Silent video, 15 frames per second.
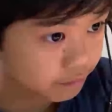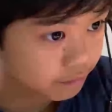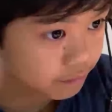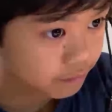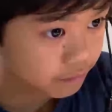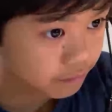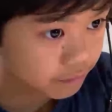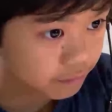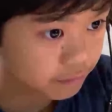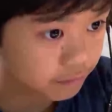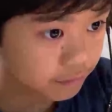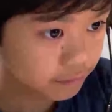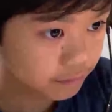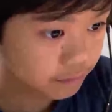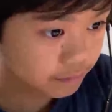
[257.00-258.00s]

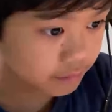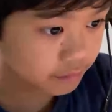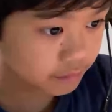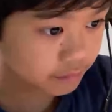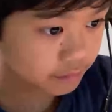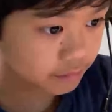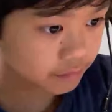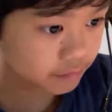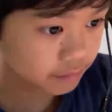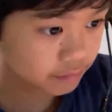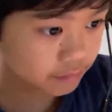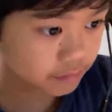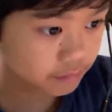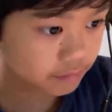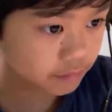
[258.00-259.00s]

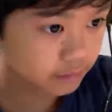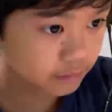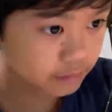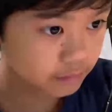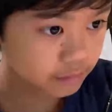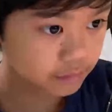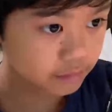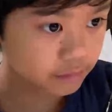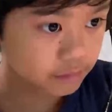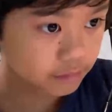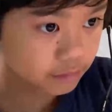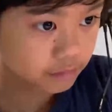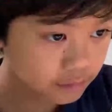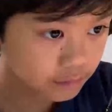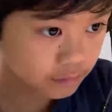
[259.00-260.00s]

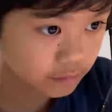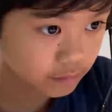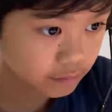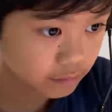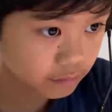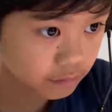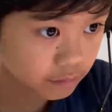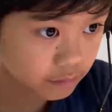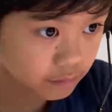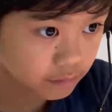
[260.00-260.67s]
Nothing is said.